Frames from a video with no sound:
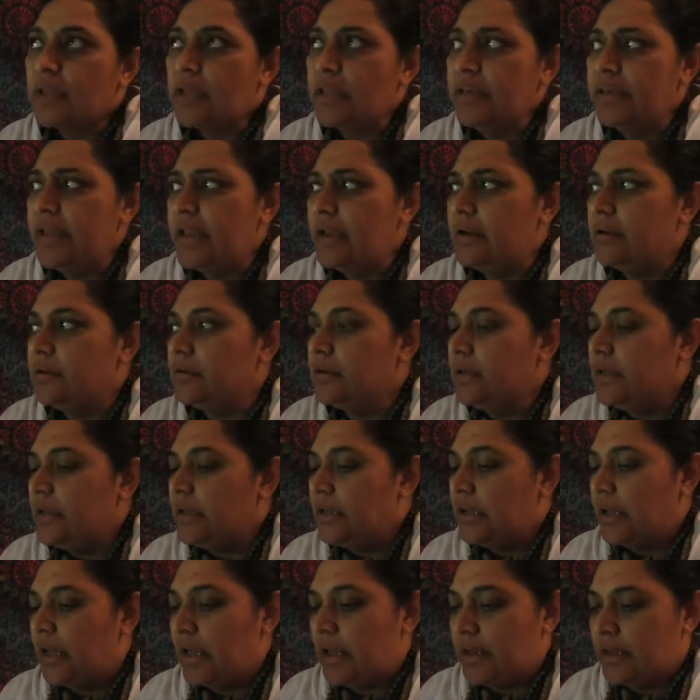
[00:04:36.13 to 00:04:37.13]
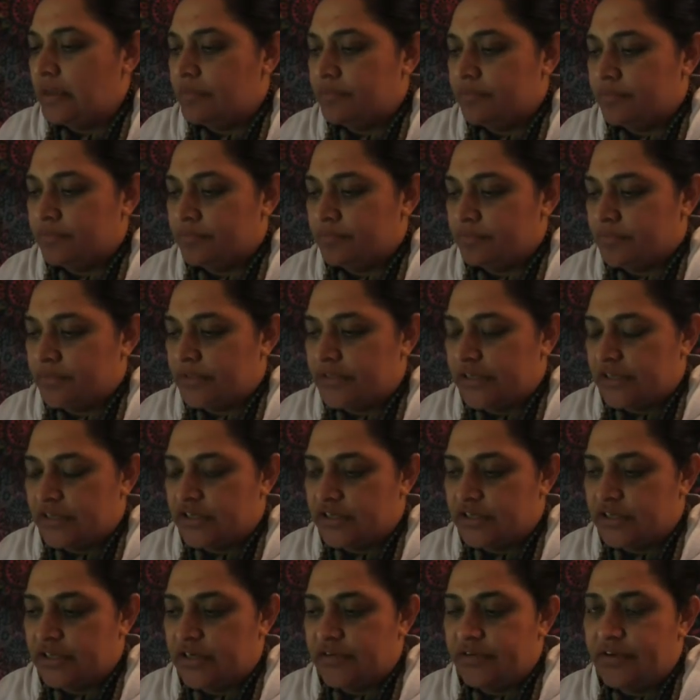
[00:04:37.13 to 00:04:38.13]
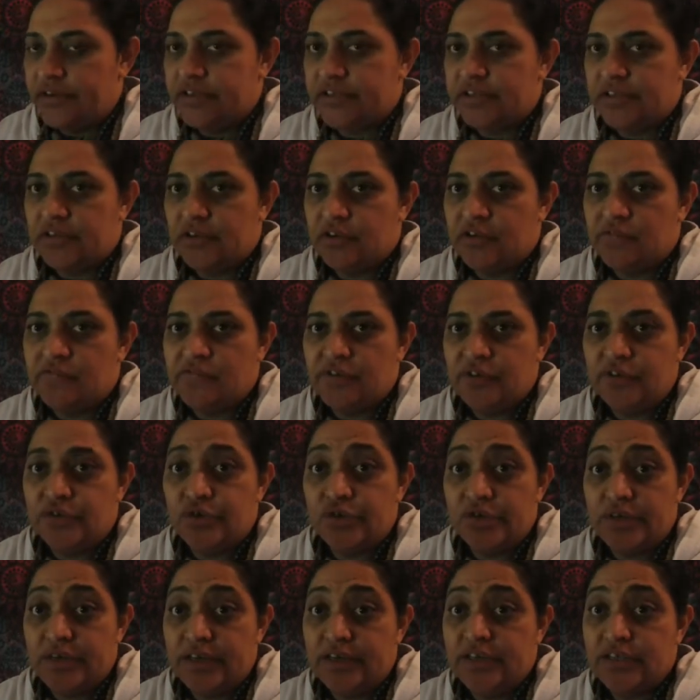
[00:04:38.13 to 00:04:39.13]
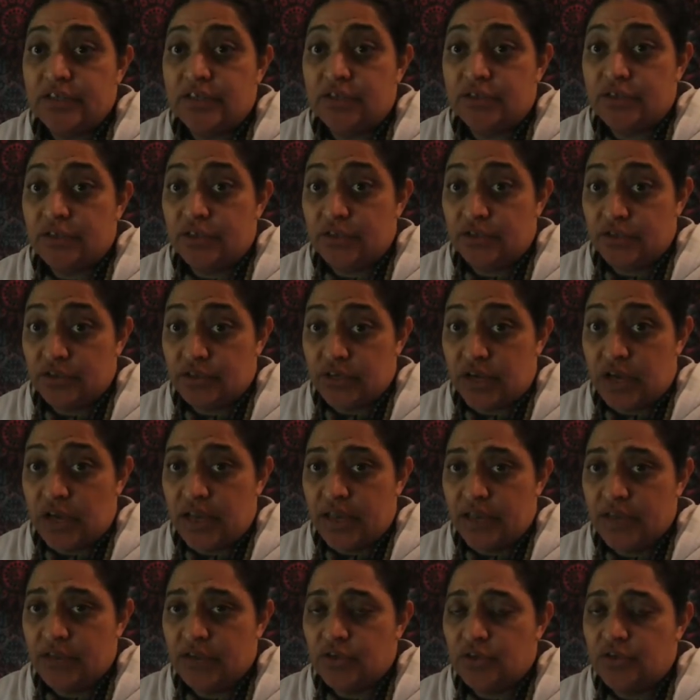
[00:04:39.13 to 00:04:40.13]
Now, Sagittarius, a lot of you do need to look at your diet.